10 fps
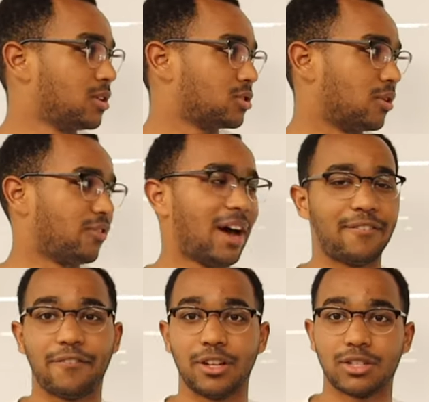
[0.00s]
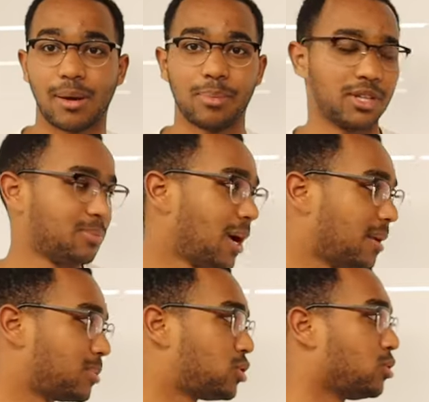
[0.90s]
So if I filled up this
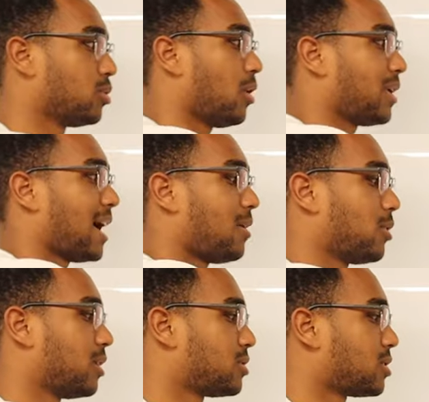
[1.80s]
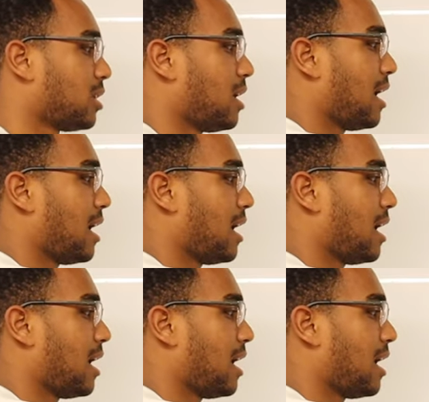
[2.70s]
pipe two going outwards